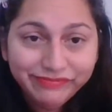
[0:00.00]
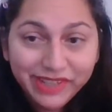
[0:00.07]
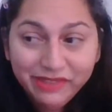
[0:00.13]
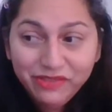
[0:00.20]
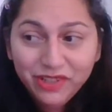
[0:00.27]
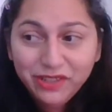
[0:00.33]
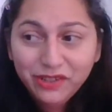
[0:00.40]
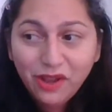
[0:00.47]
They
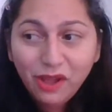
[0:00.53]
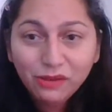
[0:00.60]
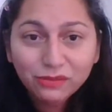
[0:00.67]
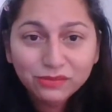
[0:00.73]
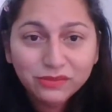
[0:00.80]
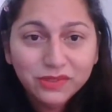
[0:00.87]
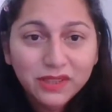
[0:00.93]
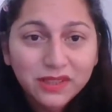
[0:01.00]
really
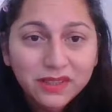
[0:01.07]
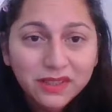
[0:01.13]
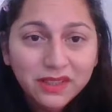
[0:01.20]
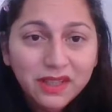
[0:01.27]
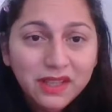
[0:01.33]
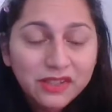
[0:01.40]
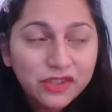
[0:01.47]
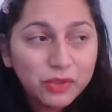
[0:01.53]
don't.
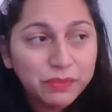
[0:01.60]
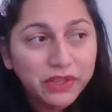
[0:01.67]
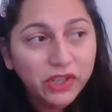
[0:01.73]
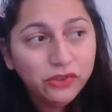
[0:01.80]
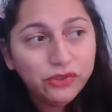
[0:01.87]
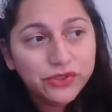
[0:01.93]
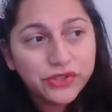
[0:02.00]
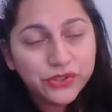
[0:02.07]
Should be
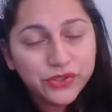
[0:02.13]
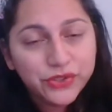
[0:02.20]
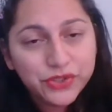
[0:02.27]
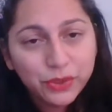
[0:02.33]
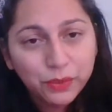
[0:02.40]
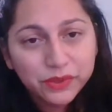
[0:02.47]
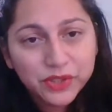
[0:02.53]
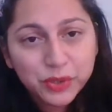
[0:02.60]
interesting to
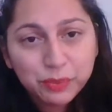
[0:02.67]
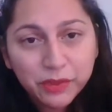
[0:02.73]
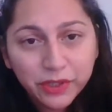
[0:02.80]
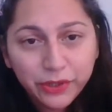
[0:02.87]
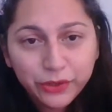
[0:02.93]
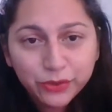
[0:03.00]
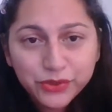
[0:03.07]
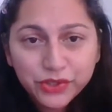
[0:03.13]
see what this
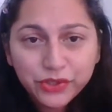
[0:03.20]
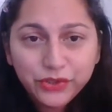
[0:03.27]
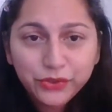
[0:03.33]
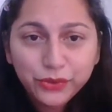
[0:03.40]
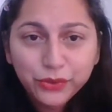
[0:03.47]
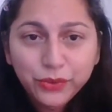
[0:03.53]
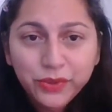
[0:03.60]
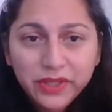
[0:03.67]
millennial is going to
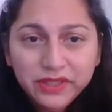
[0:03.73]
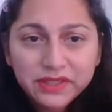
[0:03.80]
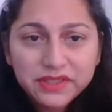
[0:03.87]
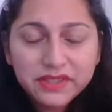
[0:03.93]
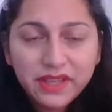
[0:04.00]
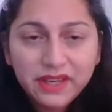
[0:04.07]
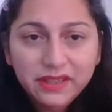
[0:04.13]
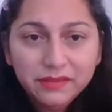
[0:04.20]
do in the
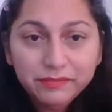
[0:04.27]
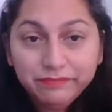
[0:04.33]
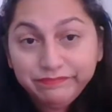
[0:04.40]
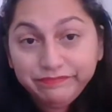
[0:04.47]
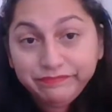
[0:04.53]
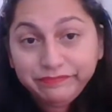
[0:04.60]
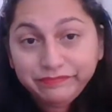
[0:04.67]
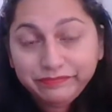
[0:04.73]
Senate.
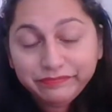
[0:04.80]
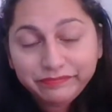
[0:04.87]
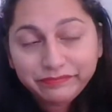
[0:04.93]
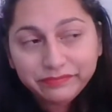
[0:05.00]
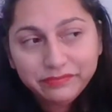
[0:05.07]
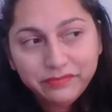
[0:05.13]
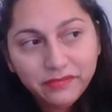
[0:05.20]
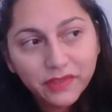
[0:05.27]

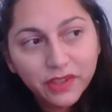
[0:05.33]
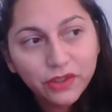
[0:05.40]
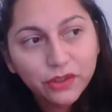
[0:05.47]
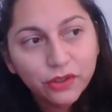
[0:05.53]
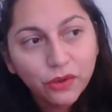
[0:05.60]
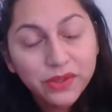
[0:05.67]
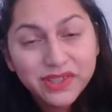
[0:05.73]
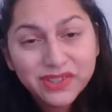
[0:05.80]

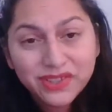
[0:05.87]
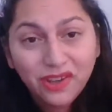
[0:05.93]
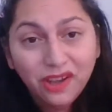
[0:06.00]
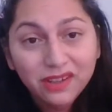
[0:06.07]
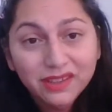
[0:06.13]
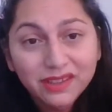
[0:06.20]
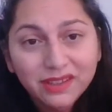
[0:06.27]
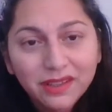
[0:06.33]
He's
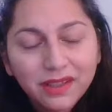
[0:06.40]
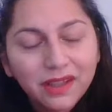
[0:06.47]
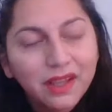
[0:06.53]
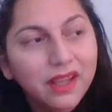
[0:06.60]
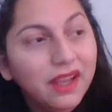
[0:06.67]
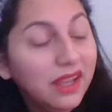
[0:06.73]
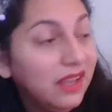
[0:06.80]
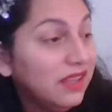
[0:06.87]
young.
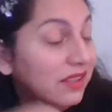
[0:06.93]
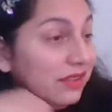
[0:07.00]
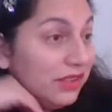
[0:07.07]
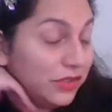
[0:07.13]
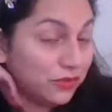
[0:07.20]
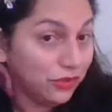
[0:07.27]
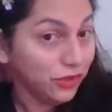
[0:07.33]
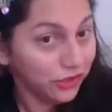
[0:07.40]

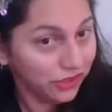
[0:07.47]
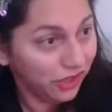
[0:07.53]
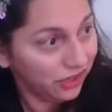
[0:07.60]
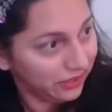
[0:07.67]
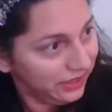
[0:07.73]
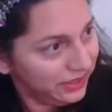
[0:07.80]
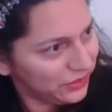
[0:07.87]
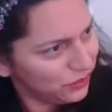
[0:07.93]
He's really
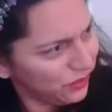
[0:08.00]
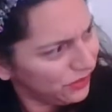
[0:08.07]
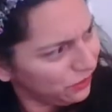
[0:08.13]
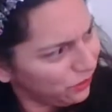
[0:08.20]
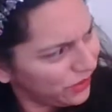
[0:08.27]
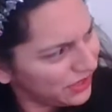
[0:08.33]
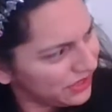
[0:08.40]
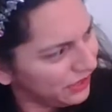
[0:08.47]
young. He's what
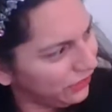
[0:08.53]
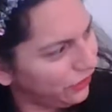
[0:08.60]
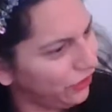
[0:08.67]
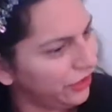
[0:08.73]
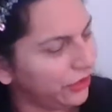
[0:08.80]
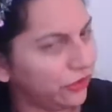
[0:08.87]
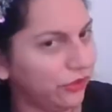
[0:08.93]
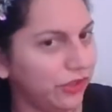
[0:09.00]
is he,
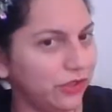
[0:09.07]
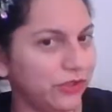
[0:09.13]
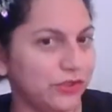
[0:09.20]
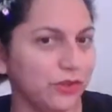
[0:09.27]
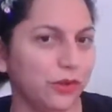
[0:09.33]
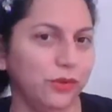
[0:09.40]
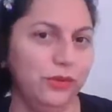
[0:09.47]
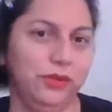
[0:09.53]
33 years
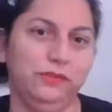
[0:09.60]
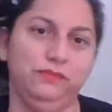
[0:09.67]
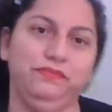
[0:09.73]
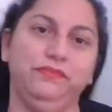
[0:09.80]
old?